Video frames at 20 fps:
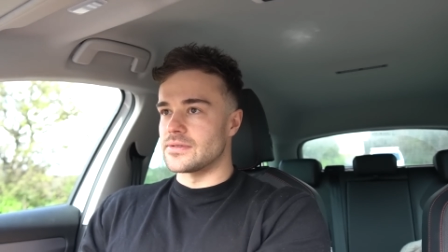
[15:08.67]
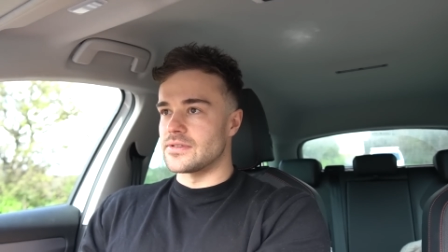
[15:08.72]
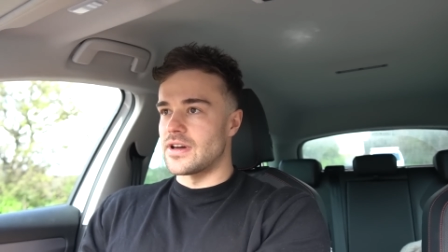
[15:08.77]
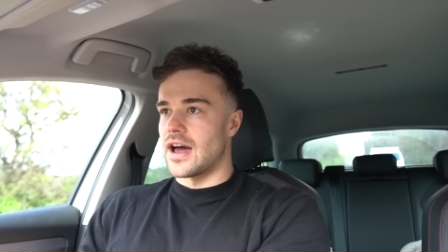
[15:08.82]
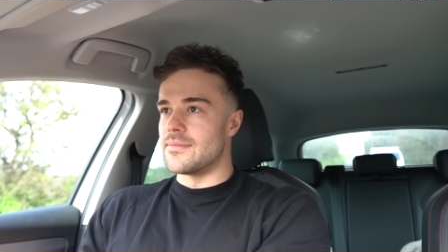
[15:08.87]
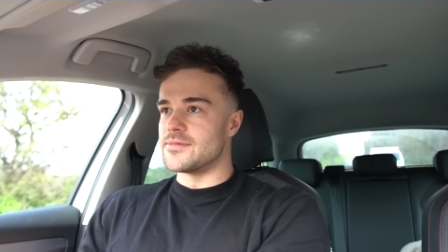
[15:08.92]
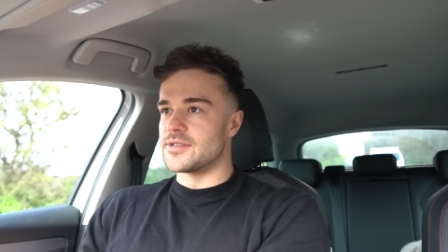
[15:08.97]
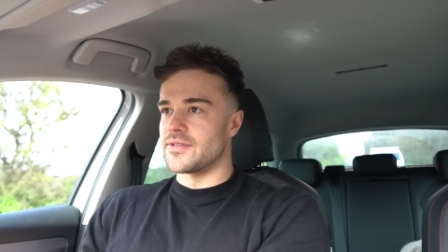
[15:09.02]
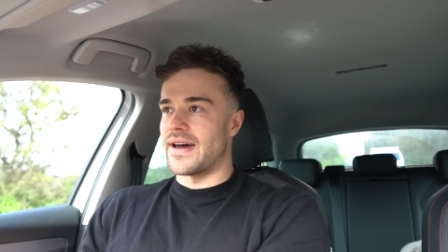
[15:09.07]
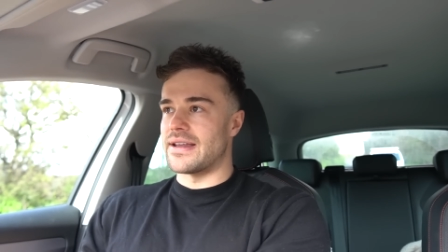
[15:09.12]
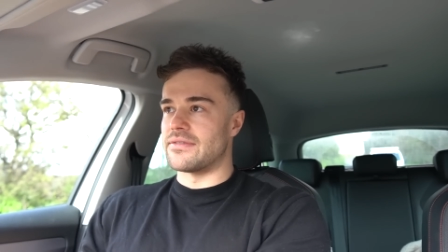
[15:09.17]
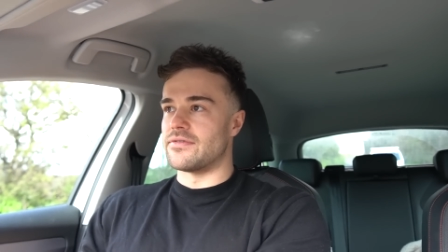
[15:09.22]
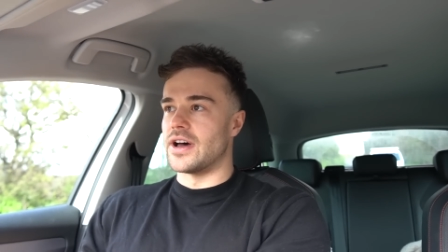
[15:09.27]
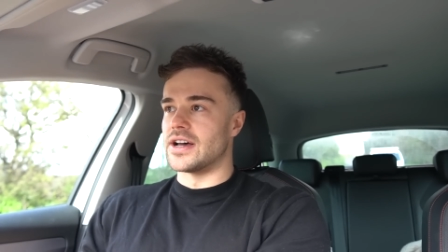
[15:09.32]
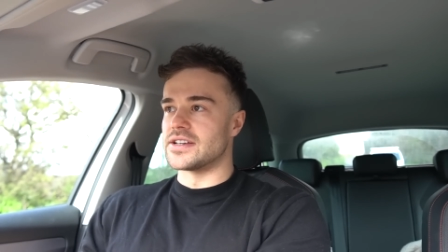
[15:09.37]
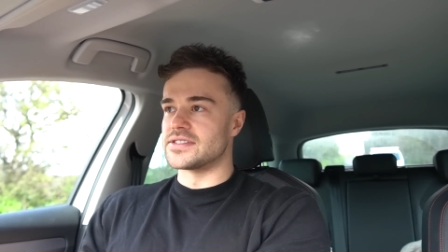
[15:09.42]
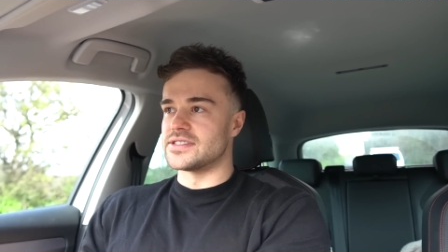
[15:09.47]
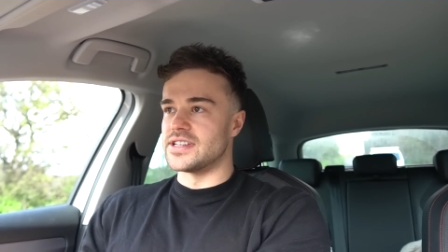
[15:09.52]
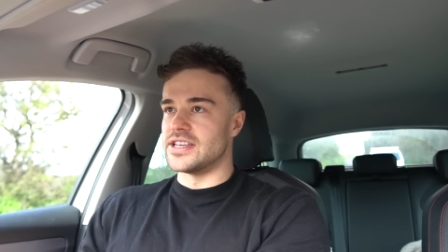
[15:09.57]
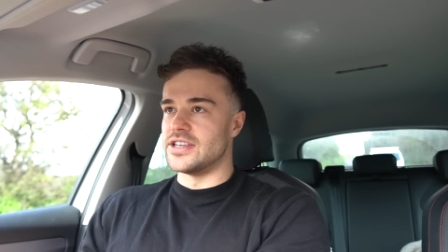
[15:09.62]
times of
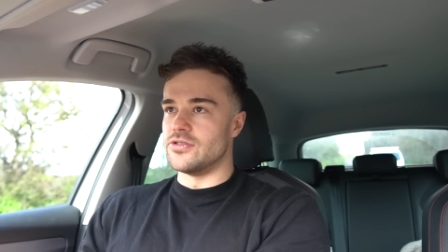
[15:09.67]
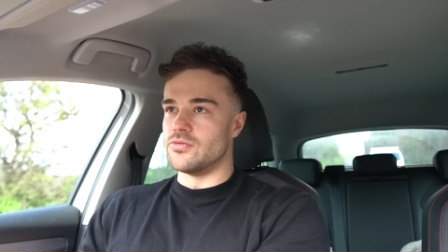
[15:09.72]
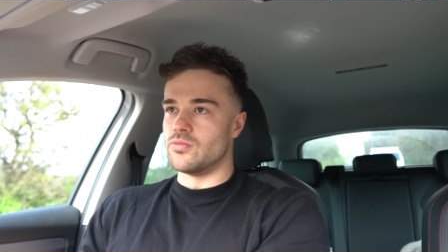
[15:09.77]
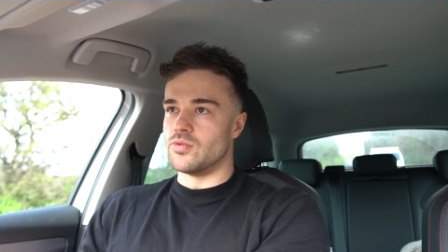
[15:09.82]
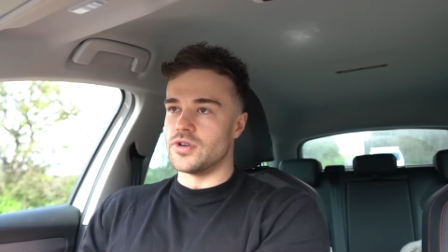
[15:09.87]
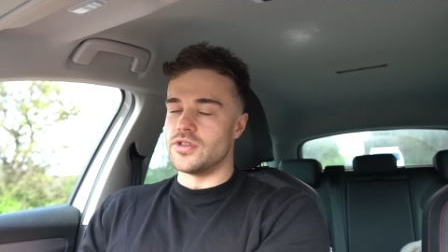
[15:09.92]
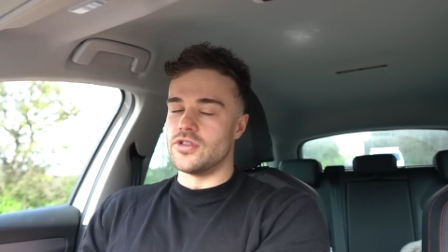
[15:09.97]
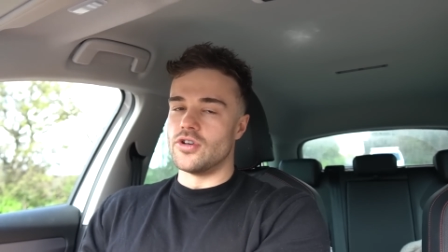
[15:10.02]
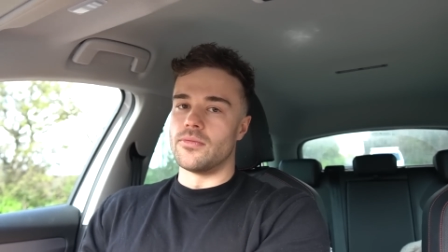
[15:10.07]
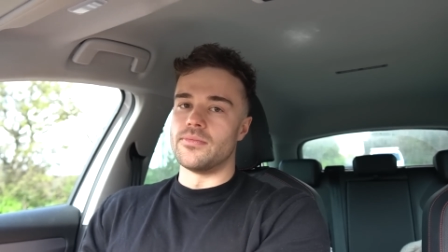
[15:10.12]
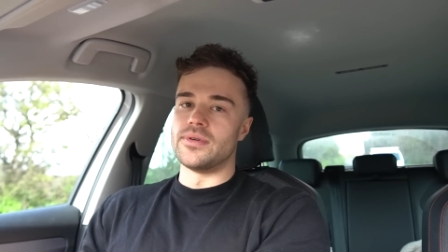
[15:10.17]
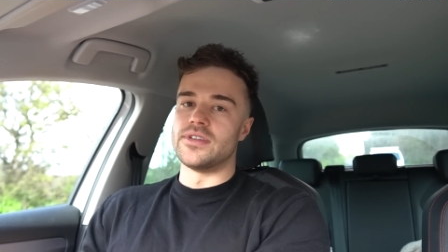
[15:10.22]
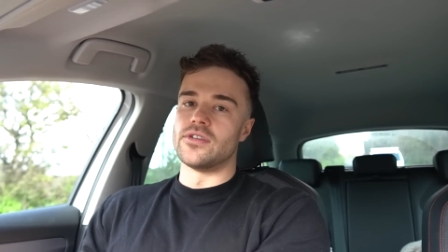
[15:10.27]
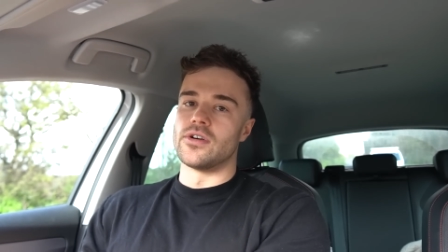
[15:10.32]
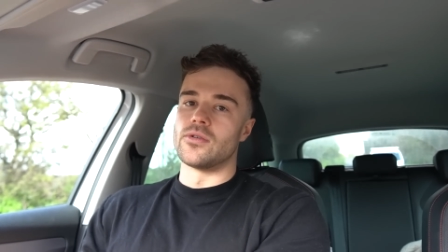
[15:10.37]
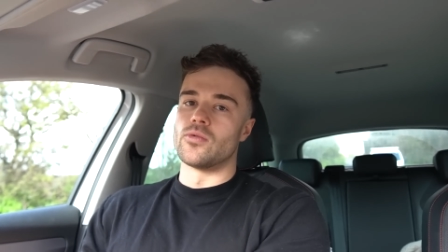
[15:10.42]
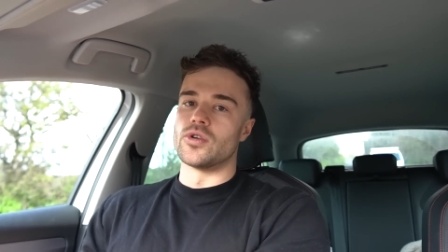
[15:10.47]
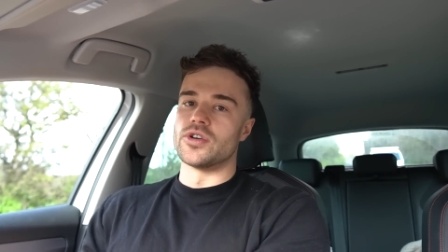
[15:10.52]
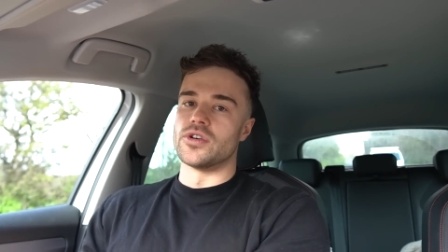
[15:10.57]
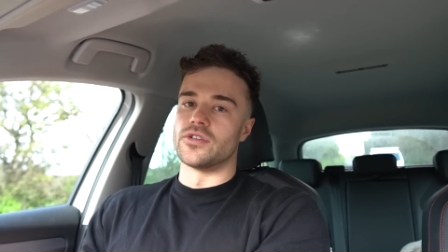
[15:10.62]
adversity you would not be
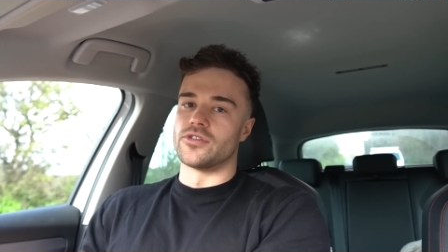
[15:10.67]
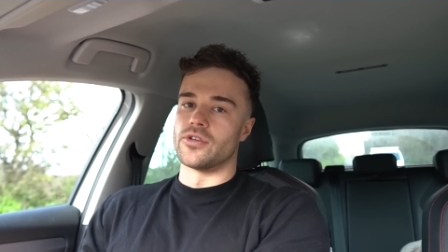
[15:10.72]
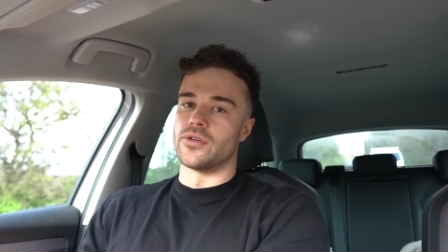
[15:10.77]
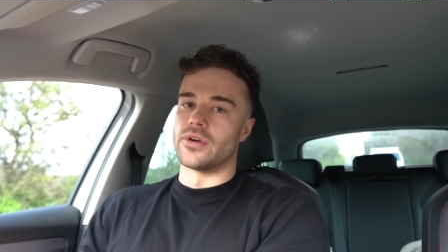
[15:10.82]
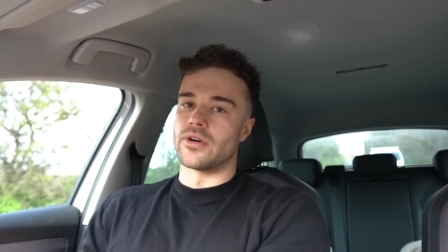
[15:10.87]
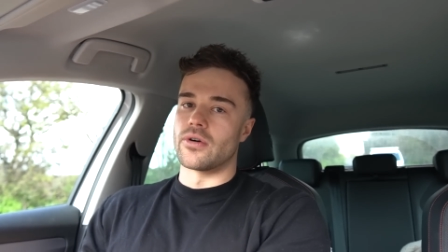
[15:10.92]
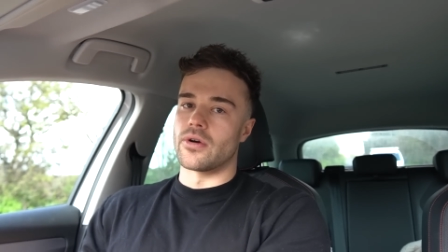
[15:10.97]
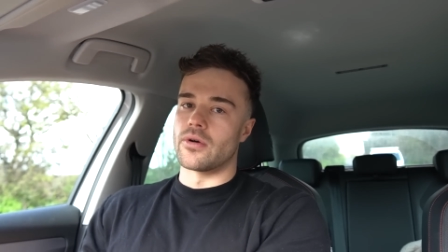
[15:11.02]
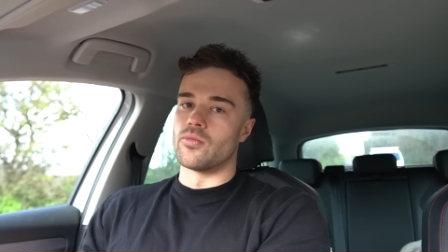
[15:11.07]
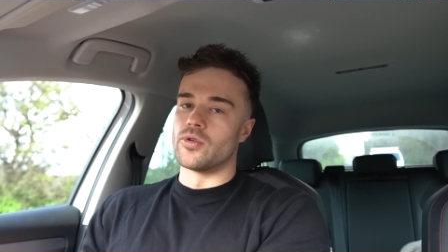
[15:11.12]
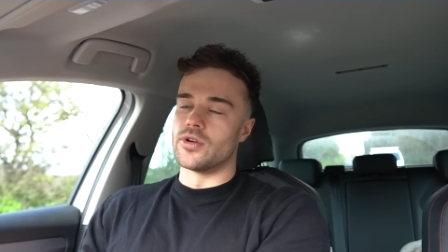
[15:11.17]
doing what you're doing or it